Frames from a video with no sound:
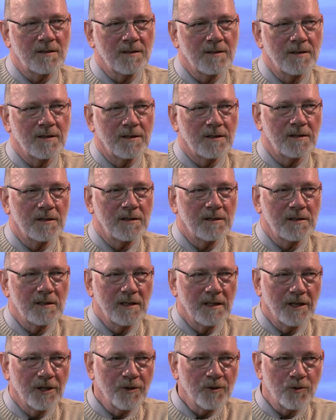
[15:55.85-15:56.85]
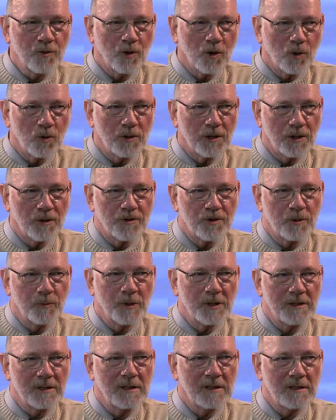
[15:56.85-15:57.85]
the intro to
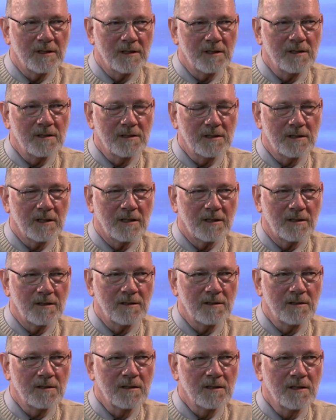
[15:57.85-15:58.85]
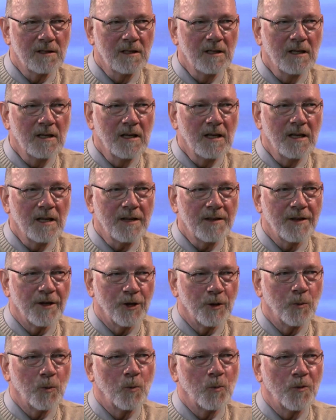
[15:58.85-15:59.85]
LGBT studies, they,
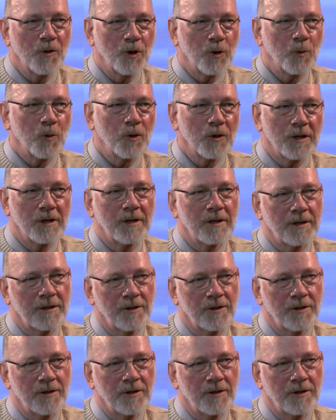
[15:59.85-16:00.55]
they will get a